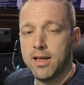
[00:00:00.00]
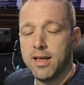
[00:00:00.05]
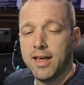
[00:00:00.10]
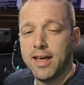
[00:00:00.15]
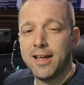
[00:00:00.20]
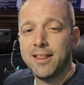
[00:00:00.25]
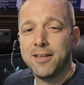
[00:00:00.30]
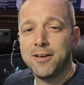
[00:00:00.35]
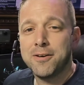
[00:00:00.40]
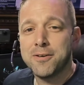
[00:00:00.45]

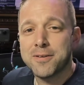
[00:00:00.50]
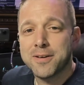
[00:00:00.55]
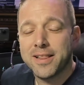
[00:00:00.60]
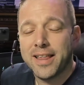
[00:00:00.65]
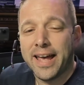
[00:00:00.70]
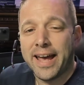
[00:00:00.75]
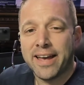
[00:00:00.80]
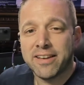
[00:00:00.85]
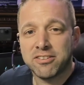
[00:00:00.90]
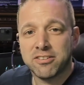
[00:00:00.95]
Hello
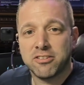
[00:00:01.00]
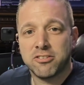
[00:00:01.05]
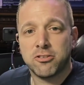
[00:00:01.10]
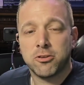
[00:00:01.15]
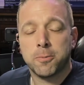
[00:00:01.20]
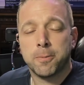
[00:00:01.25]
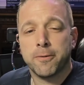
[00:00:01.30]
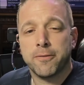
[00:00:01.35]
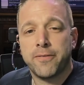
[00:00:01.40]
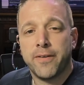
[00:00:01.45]
class, this is
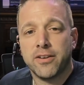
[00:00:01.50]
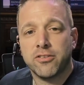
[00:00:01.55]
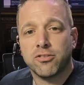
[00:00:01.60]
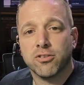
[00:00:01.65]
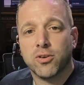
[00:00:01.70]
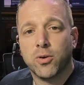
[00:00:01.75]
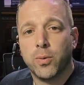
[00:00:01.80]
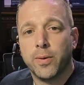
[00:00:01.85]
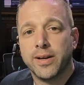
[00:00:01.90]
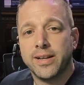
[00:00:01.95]
Professor
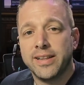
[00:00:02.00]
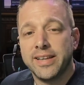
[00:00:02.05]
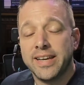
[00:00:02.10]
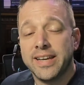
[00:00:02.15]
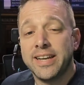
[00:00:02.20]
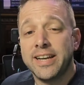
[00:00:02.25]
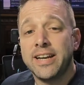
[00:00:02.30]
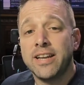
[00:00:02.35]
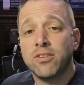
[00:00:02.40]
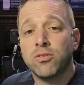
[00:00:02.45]
Quigley and
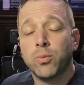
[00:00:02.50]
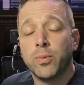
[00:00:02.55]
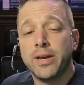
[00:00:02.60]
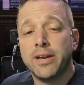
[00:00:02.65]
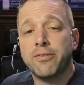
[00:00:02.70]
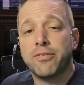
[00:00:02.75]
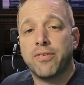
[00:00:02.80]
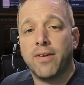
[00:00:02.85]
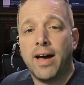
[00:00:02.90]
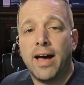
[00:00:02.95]
it is week
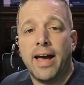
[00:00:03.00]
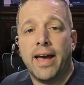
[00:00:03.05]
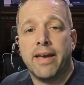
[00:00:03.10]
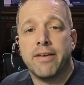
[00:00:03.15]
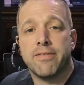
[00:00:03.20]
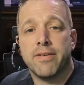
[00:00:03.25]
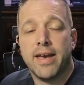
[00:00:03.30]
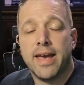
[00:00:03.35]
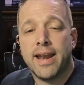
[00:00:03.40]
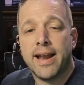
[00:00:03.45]

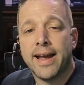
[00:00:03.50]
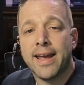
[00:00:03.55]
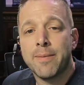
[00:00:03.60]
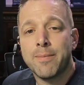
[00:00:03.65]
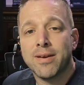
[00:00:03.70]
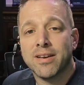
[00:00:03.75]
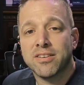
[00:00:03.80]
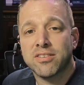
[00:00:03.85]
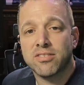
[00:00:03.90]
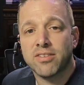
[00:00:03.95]
5 and I am
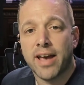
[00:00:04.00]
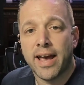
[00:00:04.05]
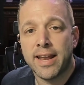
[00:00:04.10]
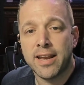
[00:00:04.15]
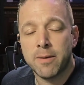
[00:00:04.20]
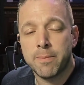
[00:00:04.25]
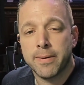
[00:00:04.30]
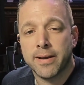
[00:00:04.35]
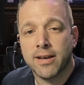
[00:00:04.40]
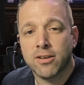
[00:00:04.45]

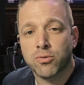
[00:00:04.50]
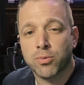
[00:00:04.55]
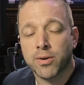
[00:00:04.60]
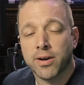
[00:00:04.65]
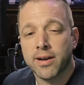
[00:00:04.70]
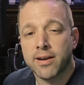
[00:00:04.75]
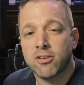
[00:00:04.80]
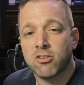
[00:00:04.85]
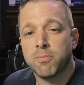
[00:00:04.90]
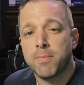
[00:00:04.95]
excited because we're
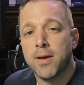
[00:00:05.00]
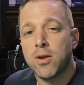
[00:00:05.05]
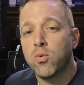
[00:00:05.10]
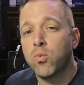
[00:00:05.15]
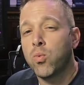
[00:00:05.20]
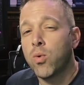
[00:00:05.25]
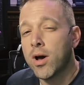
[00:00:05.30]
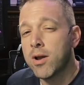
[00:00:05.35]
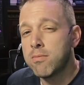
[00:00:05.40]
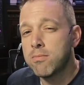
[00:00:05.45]
going to spend
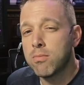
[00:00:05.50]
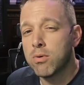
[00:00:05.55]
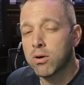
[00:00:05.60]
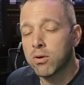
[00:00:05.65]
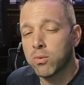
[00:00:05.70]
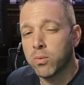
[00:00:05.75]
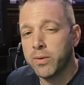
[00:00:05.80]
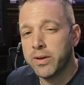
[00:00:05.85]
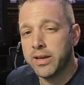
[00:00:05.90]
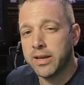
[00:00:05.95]
one more
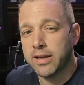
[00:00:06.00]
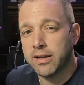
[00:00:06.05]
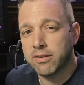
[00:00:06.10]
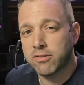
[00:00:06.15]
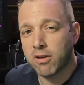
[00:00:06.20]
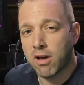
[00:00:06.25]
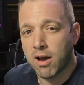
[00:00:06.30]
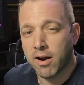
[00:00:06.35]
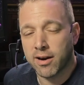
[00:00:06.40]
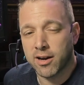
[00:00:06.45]
week
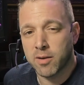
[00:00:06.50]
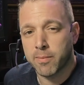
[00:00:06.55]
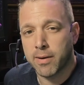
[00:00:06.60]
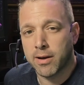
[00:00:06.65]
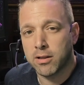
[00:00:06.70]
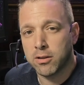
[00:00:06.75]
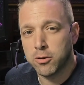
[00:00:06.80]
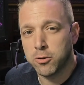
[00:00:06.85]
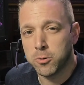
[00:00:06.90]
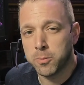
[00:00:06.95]
talking
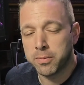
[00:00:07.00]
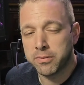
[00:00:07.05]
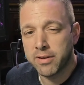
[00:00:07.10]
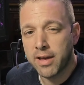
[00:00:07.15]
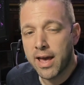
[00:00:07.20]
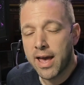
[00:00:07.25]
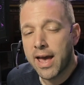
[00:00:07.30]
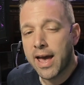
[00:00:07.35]
about loops.